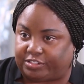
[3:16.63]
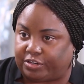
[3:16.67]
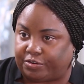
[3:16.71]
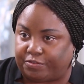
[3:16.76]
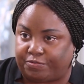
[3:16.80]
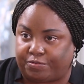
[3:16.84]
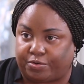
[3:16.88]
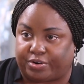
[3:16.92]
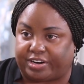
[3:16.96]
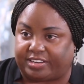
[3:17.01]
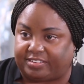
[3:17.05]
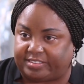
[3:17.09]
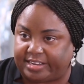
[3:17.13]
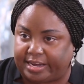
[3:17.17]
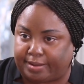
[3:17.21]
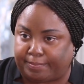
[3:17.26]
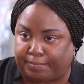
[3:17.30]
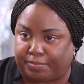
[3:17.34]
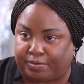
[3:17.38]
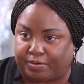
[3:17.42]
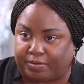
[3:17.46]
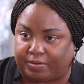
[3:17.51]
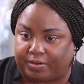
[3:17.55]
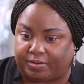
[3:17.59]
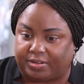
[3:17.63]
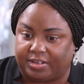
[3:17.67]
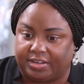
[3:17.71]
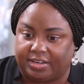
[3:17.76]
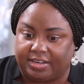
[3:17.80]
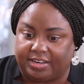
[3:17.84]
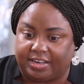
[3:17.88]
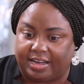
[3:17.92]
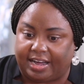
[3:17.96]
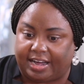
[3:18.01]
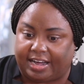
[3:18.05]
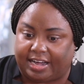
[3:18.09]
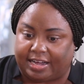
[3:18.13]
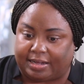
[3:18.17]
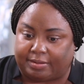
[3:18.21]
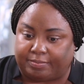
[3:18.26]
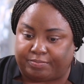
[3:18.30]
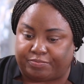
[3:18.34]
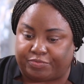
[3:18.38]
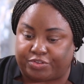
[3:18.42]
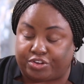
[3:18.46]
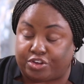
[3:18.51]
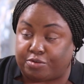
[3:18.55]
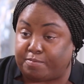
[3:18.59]
So, for example,
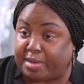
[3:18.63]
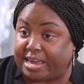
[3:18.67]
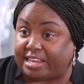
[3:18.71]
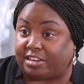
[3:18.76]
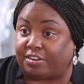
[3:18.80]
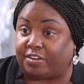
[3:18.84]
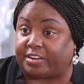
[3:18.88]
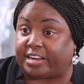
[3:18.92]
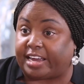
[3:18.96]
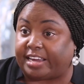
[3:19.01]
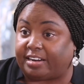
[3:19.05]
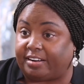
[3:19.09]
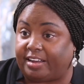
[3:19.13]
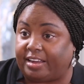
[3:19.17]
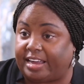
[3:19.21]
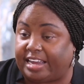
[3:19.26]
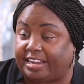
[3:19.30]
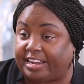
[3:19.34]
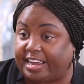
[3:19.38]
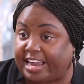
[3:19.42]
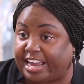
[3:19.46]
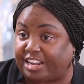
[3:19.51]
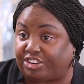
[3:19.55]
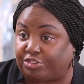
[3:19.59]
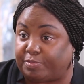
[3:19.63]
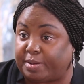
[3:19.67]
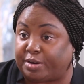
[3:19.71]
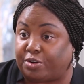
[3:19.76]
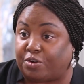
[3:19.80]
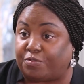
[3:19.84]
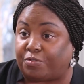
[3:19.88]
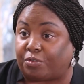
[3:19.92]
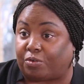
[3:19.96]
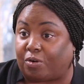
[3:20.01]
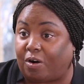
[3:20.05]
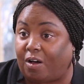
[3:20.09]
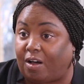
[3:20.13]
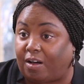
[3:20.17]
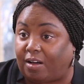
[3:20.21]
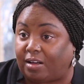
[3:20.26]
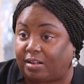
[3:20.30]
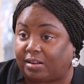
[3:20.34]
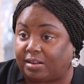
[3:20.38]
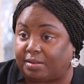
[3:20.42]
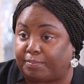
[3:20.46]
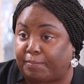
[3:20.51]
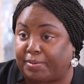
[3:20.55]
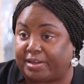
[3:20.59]
um, you may look at engagement overall,